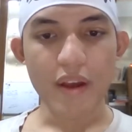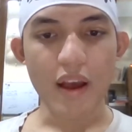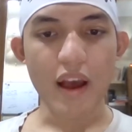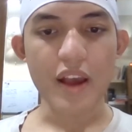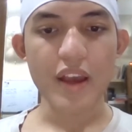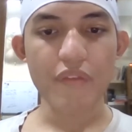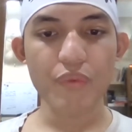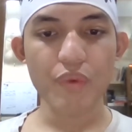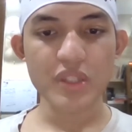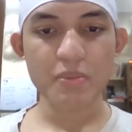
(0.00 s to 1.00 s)
I haven't
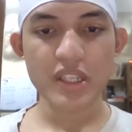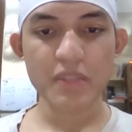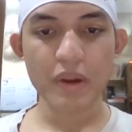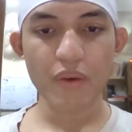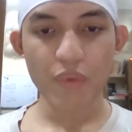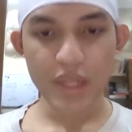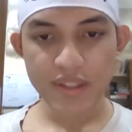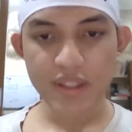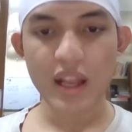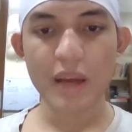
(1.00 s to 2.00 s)
watched much about Wings
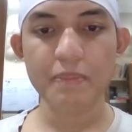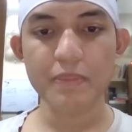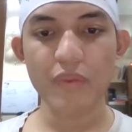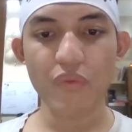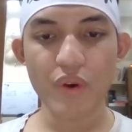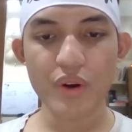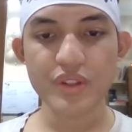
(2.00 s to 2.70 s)
Club before,